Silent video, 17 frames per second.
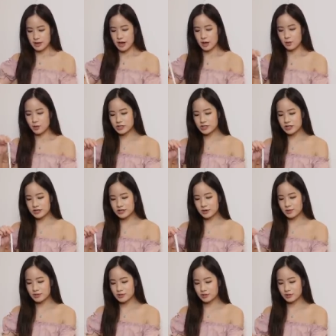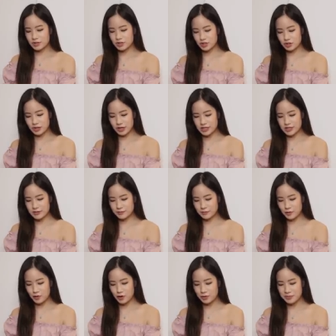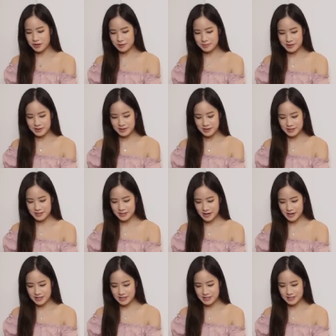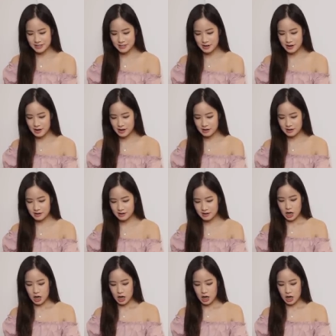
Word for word: I wish that they would do the shoelace for me because I suck.